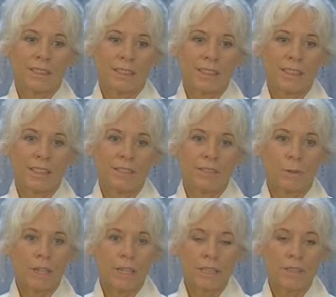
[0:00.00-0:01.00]
that gives
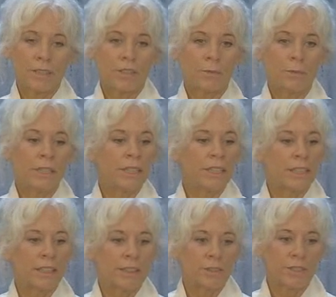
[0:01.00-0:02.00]
rise to many
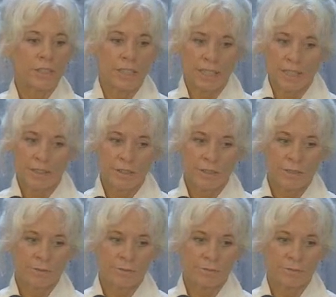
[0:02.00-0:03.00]
other desires,
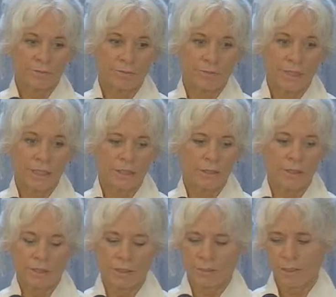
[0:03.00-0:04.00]

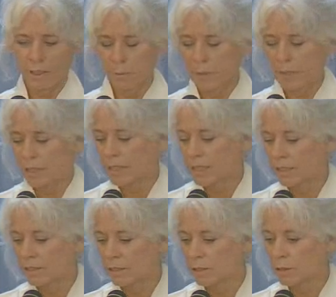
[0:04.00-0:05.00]
including the very
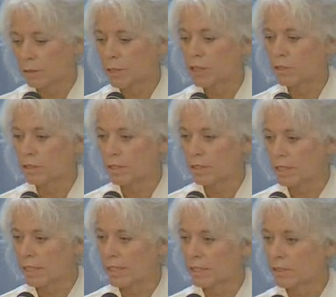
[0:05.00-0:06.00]
basic creature
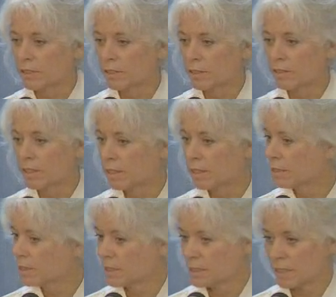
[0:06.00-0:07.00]
desires of the
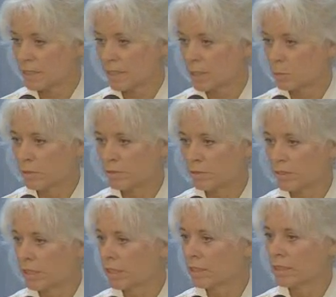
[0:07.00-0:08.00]
desire to be
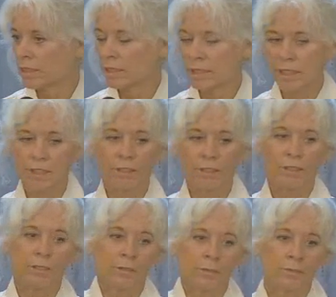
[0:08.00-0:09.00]
fed, the desire
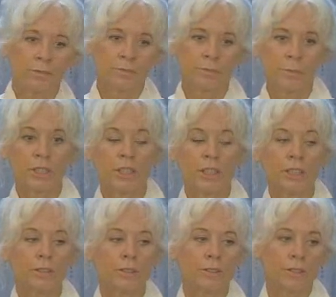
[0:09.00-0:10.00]
to be
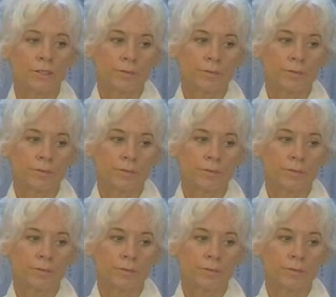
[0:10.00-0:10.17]
sheltered,